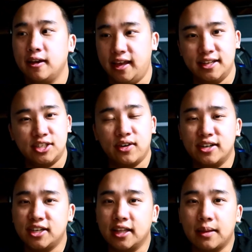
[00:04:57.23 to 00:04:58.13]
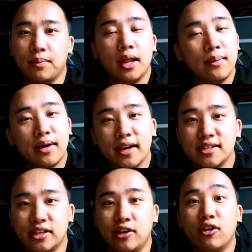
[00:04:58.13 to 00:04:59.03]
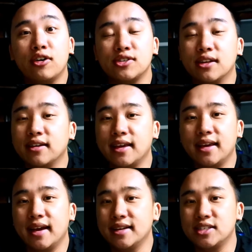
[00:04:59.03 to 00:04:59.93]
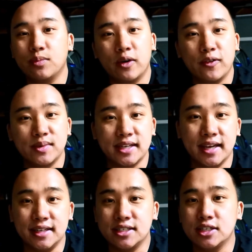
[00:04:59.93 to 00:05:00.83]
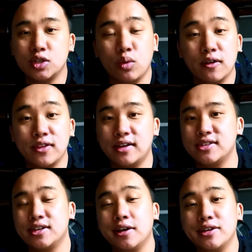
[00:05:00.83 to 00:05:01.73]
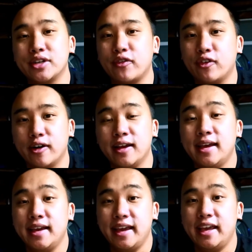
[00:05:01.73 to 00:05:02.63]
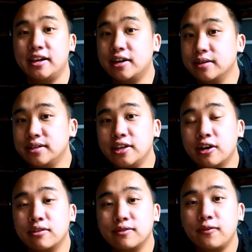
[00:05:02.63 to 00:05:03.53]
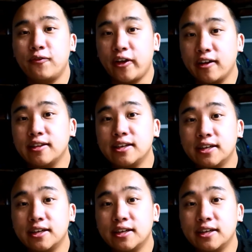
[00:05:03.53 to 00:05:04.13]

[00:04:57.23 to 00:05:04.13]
And so I checked the blob eyes, and you're also looking at somewhere from $10,000 to $12,000 for a fairly